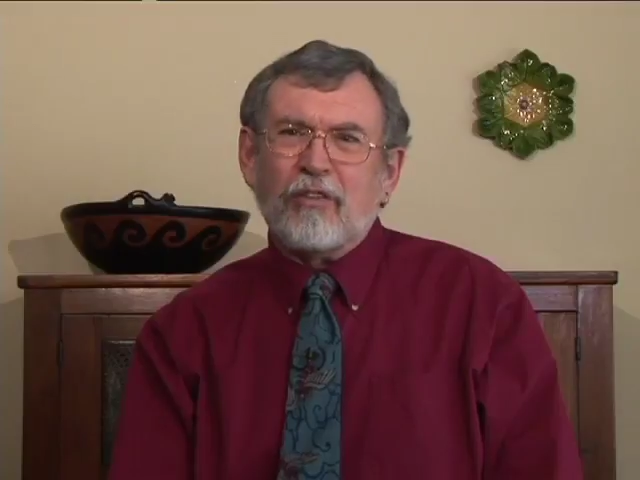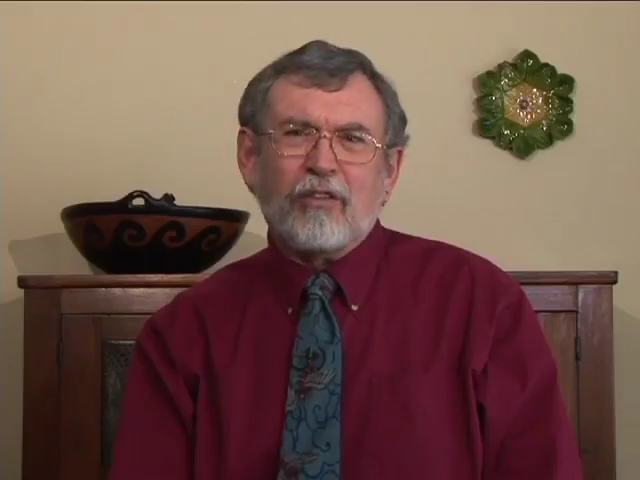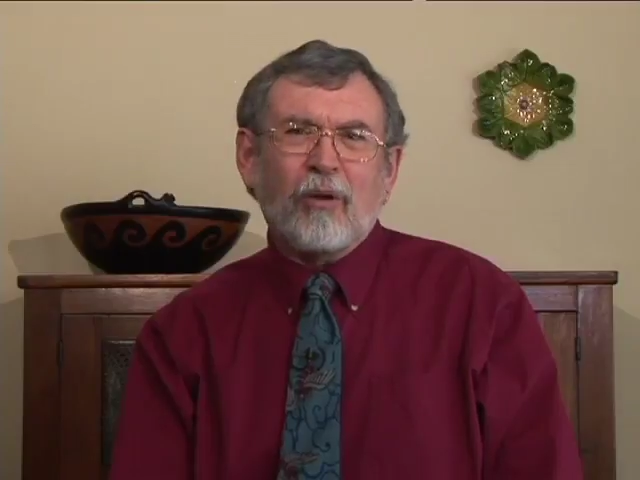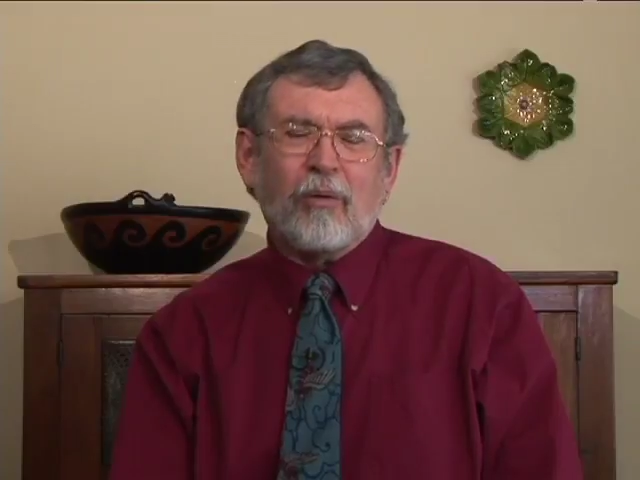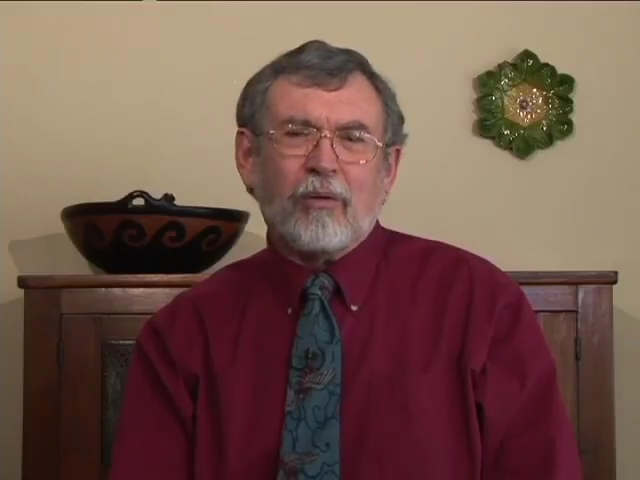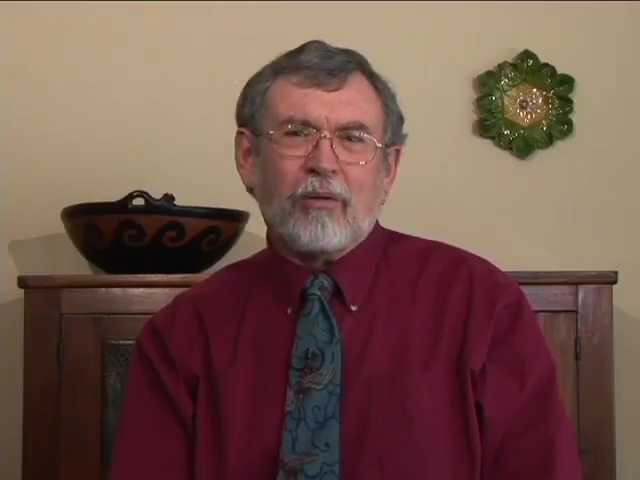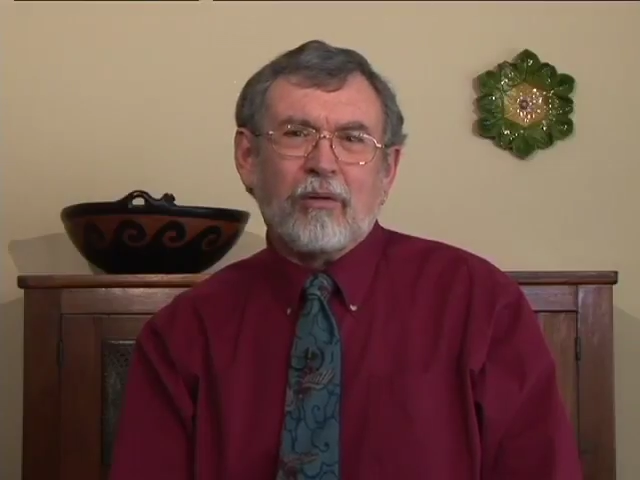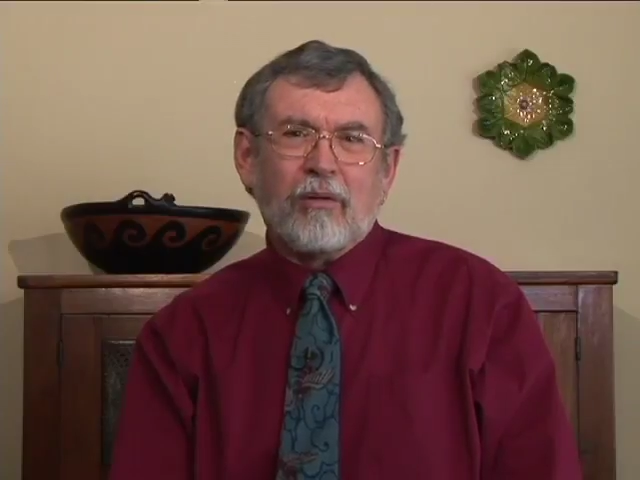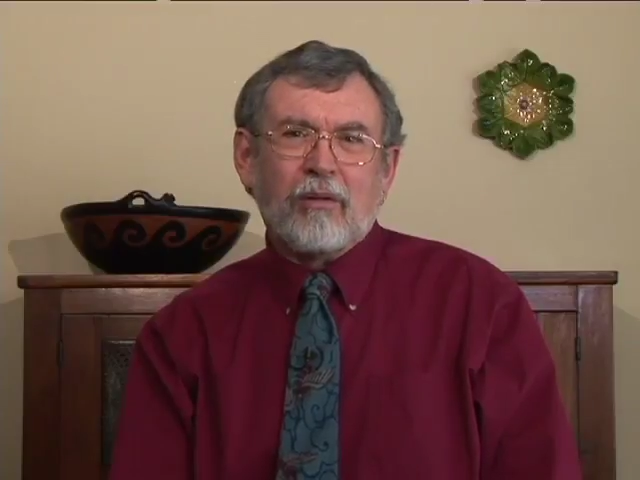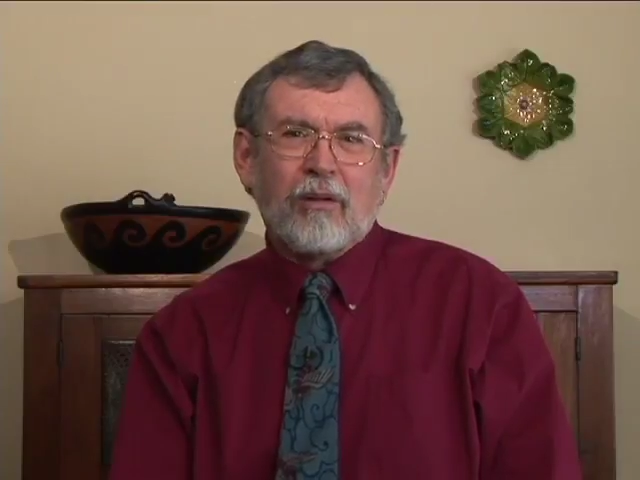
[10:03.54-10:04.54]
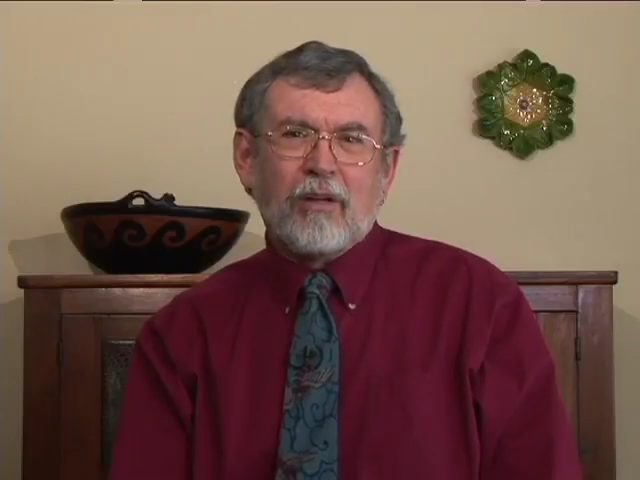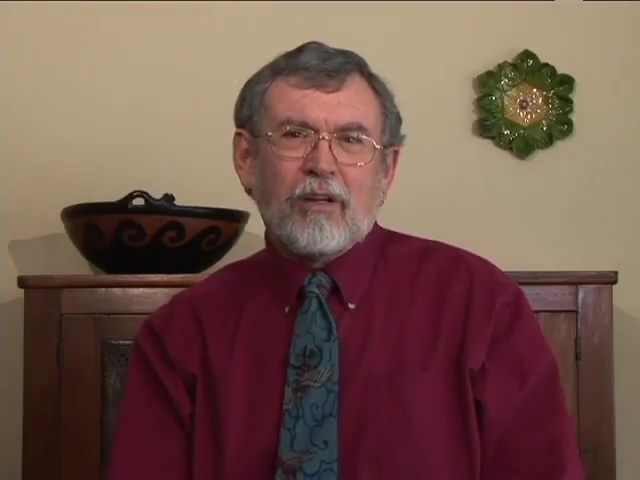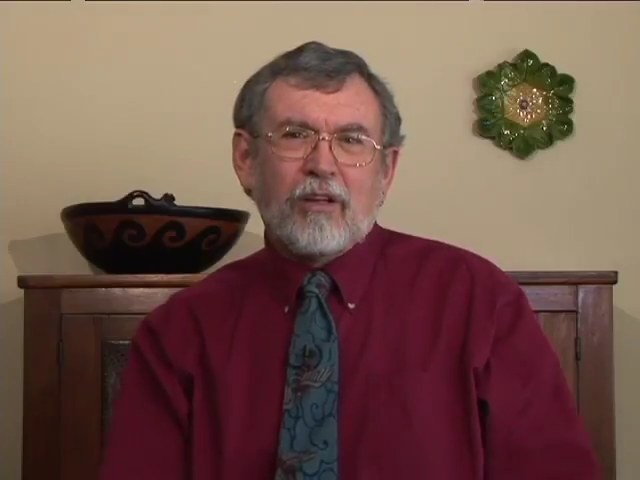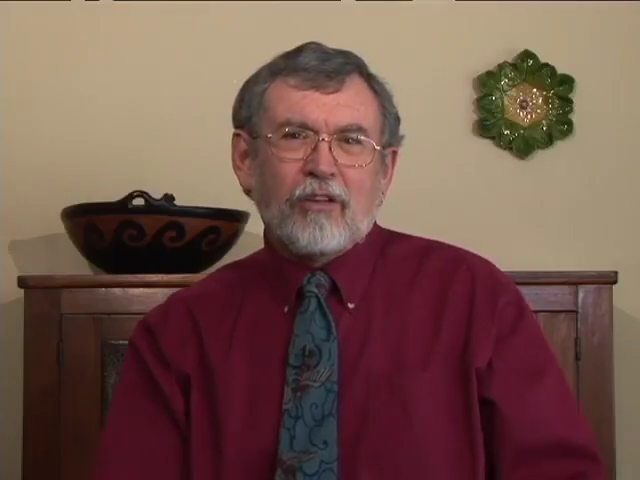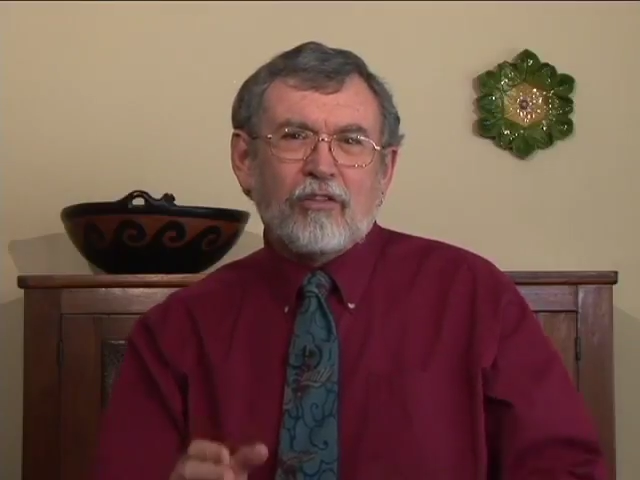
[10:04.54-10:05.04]
of his own,
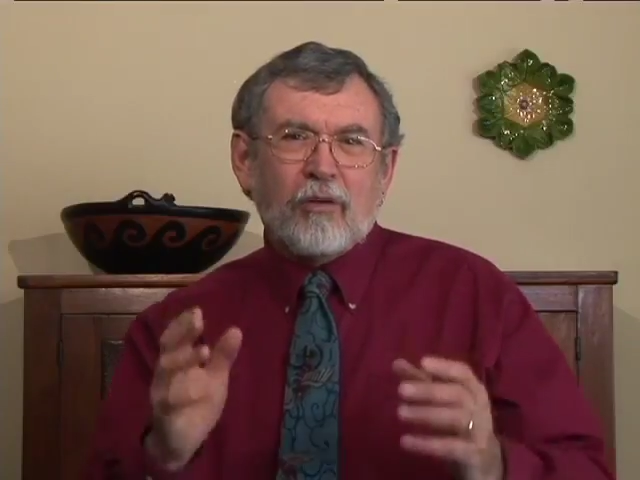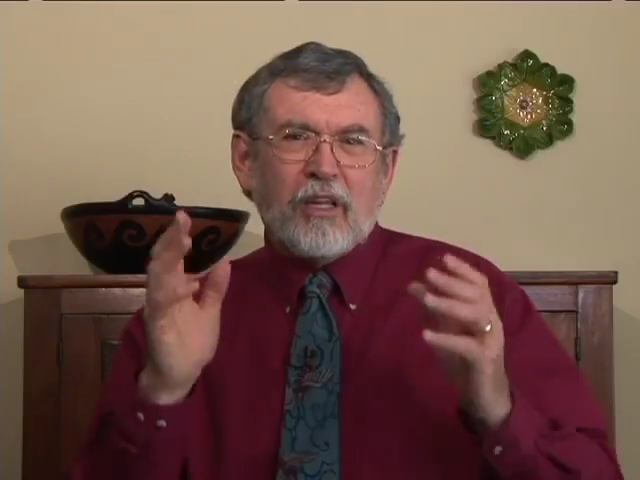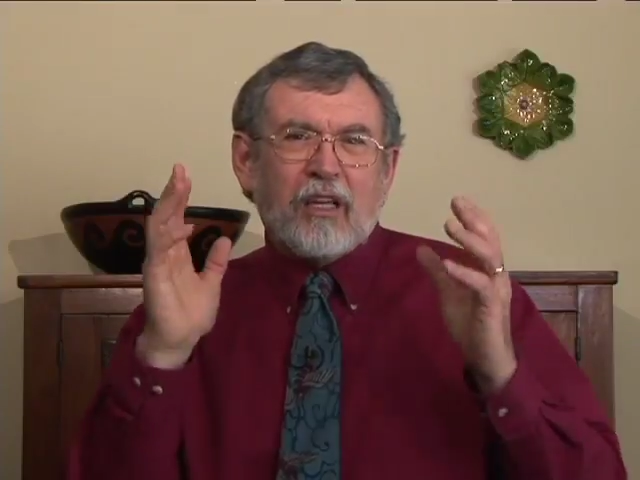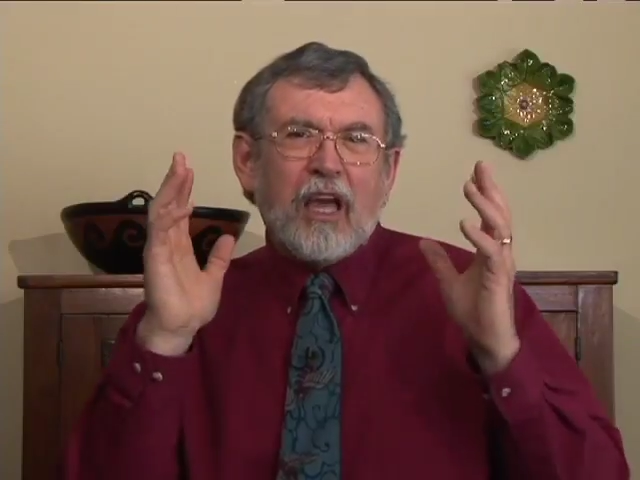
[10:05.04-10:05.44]
so he